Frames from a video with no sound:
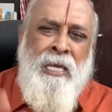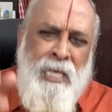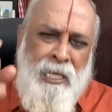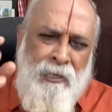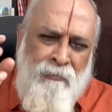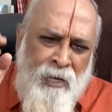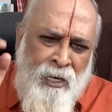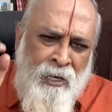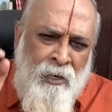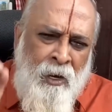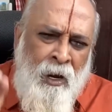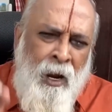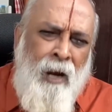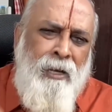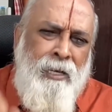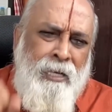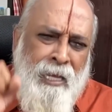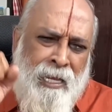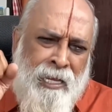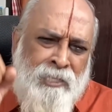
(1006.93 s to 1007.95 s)
he will
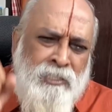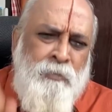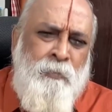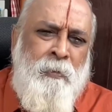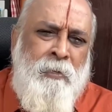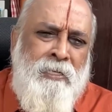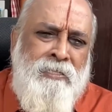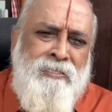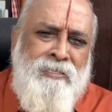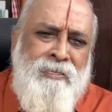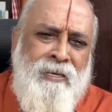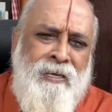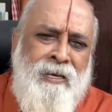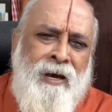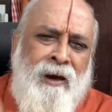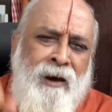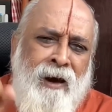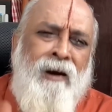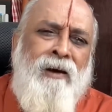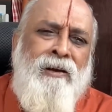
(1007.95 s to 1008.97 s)
not express
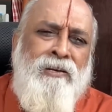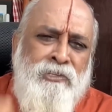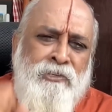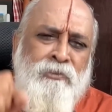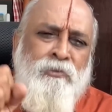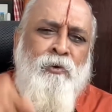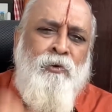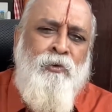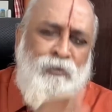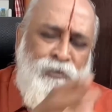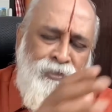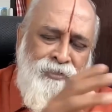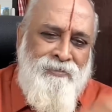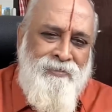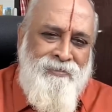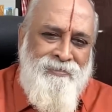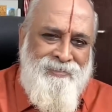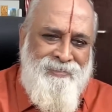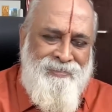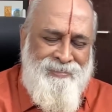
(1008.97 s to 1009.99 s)
a harsh
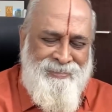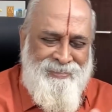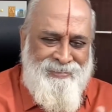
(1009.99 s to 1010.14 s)
truth.